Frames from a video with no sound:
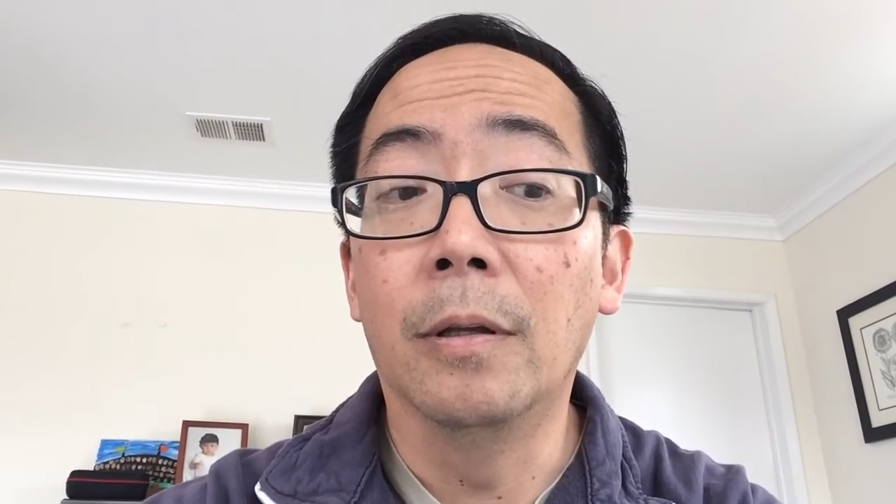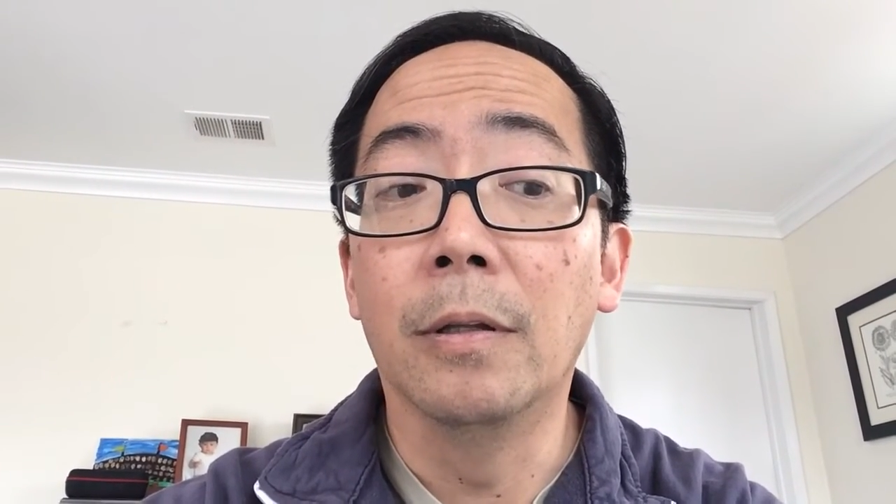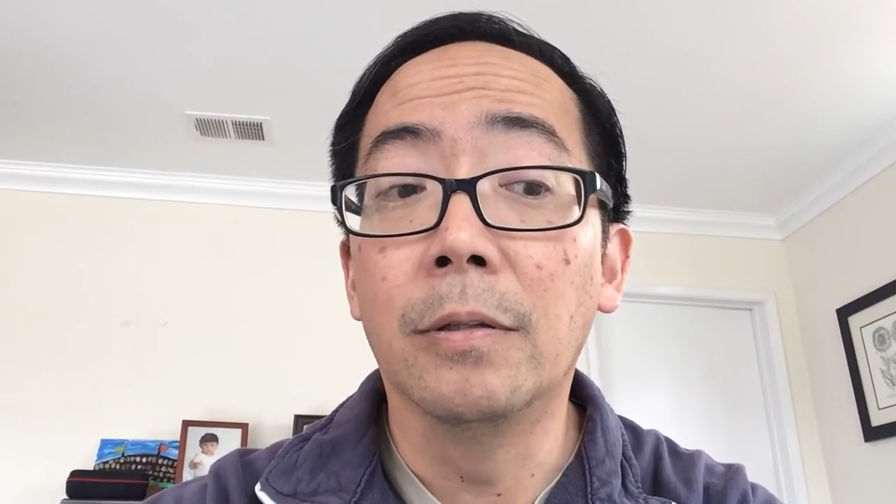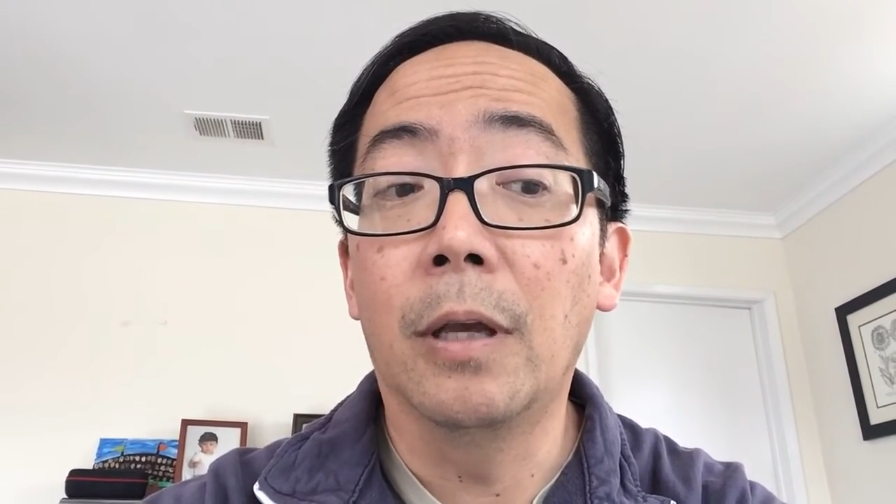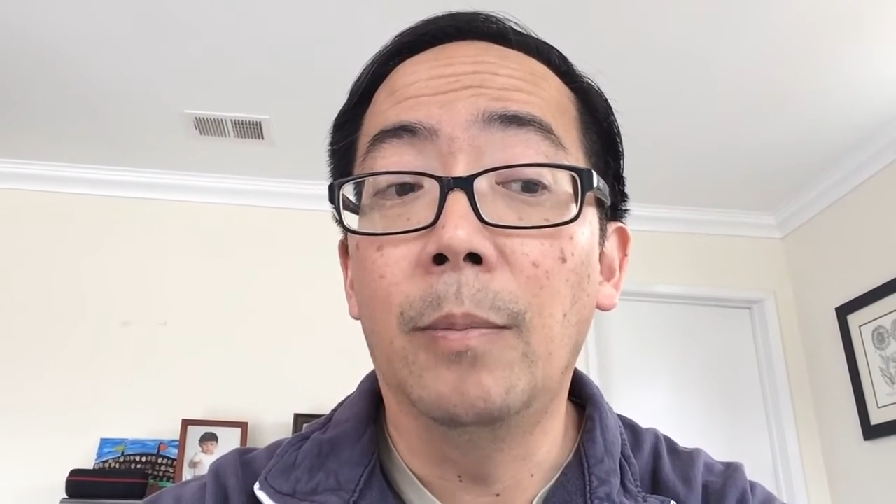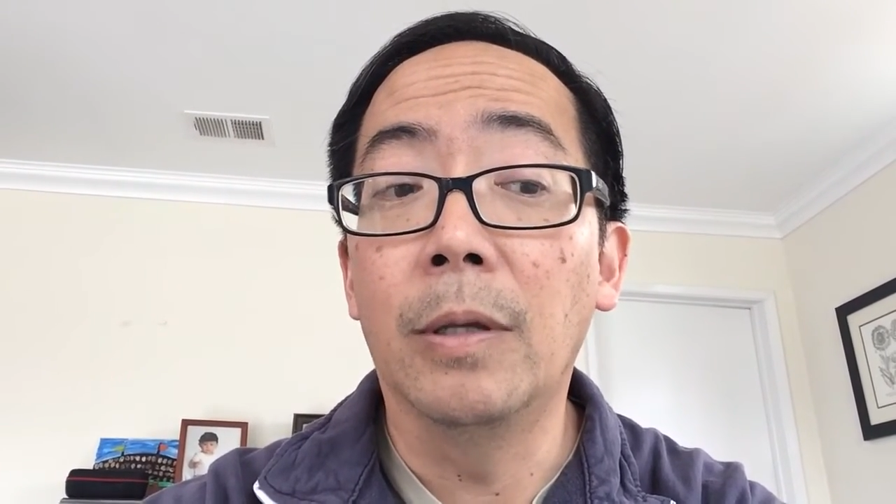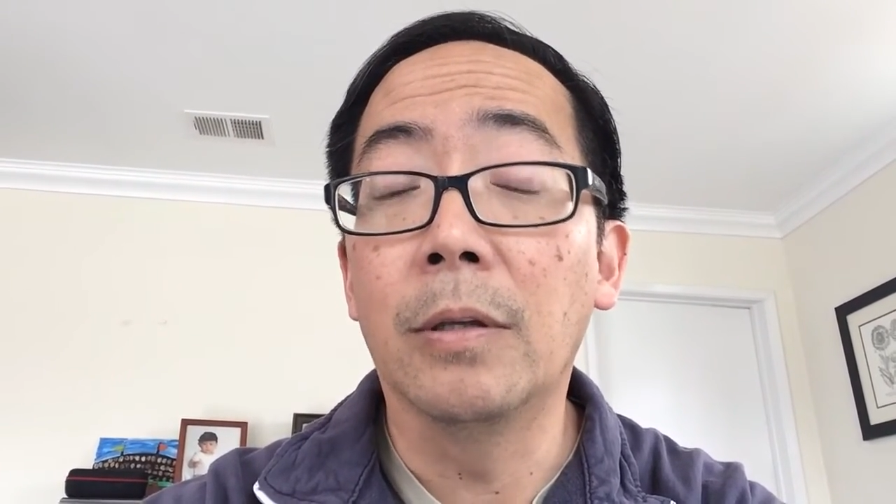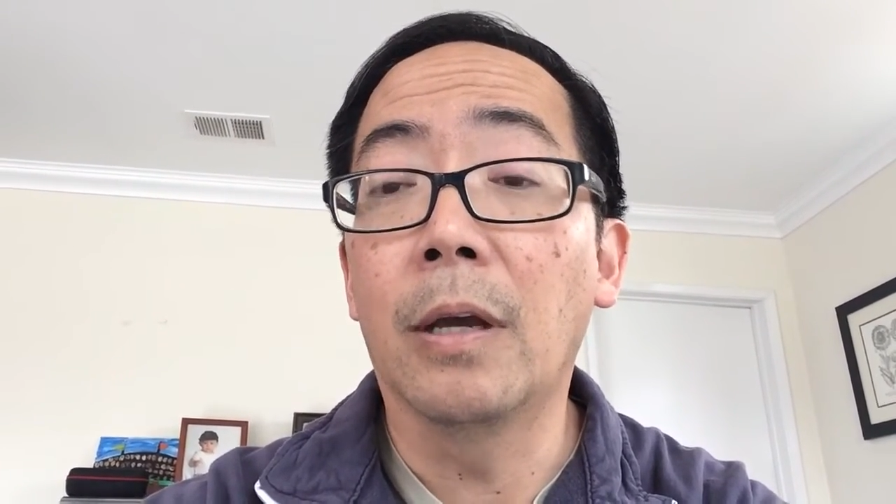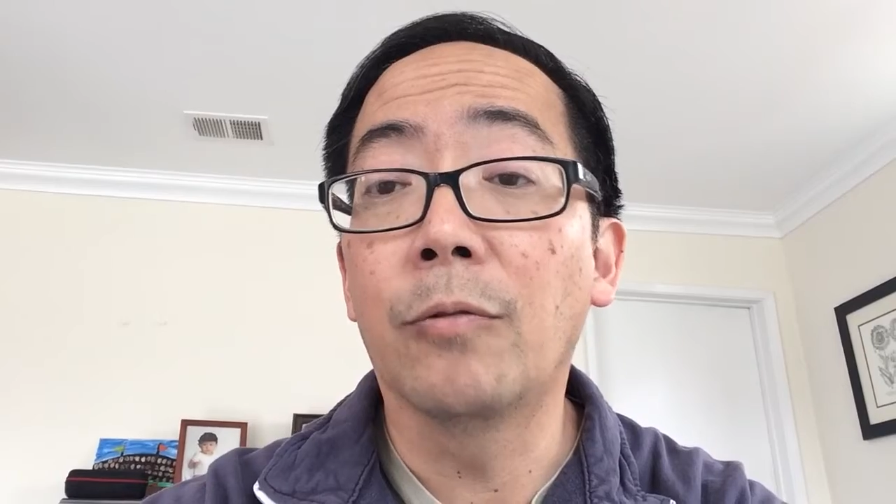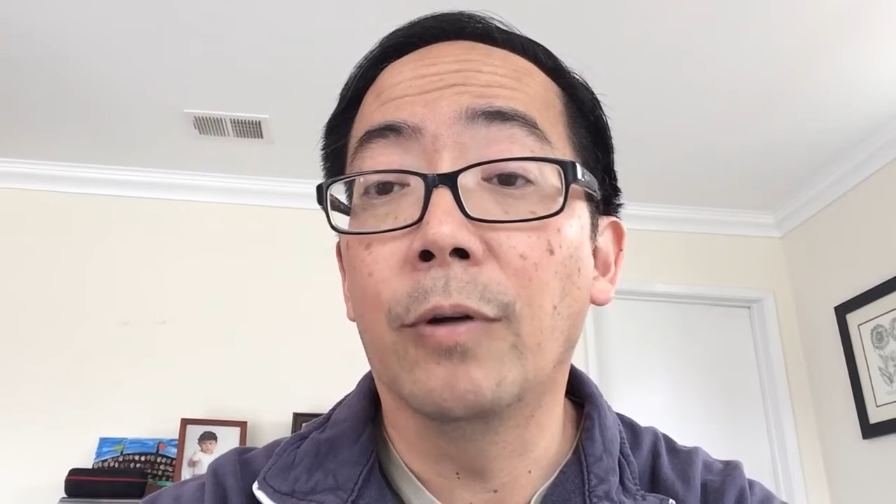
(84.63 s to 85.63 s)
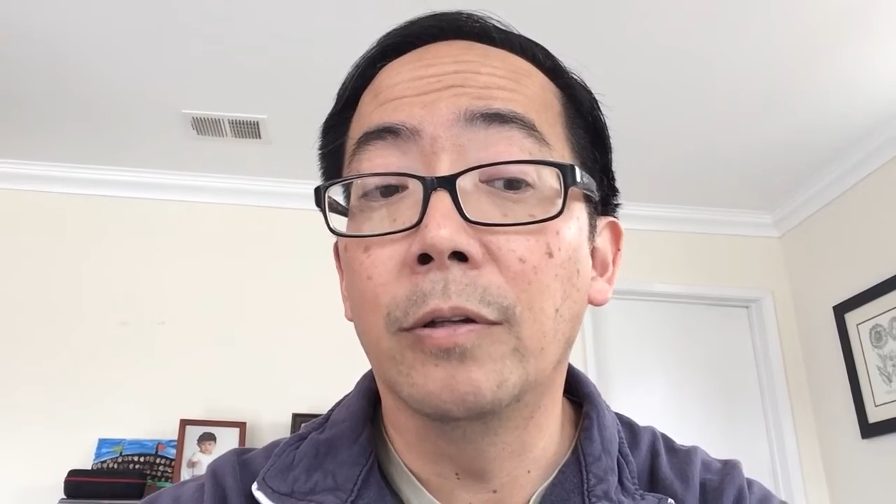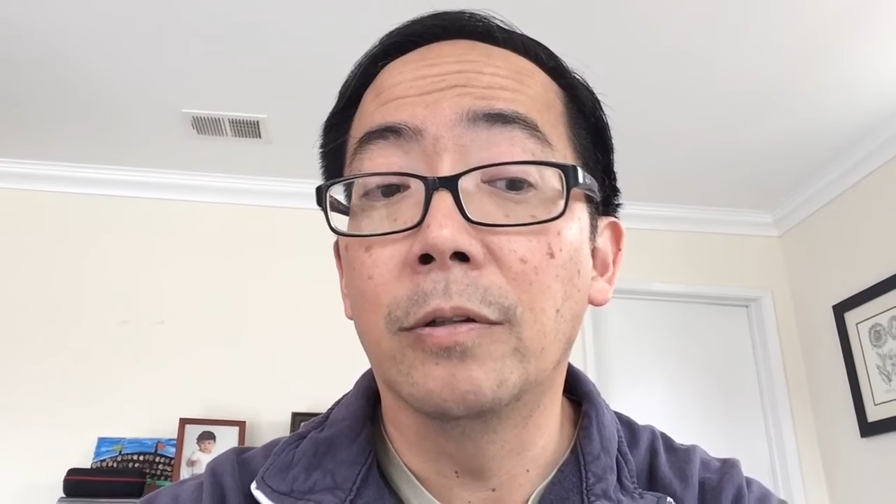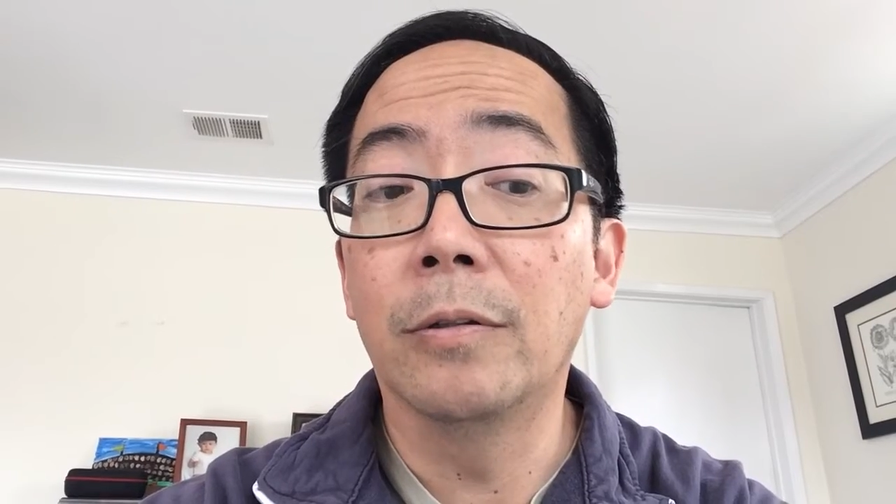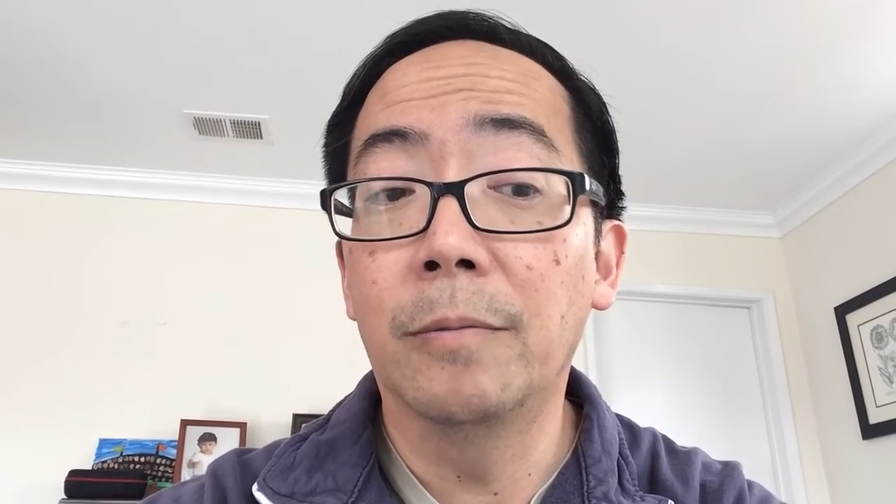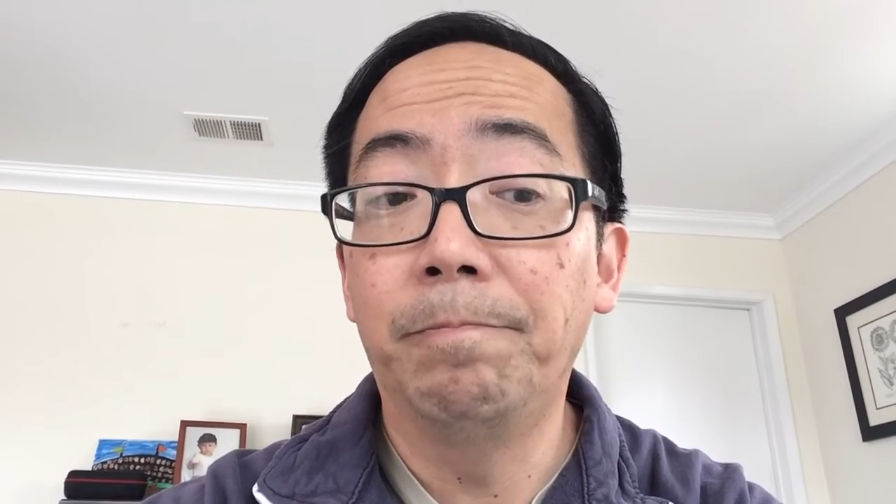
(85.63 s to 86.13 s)
the same exact
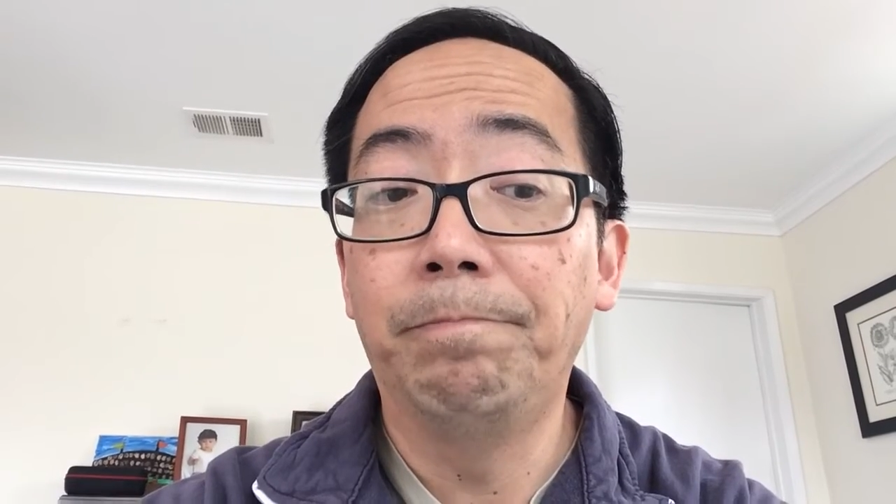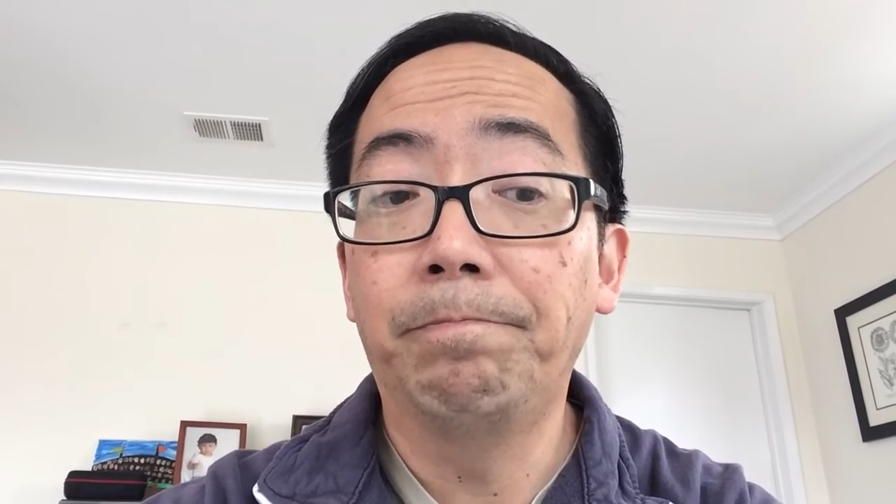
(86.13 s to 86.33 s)
crisis.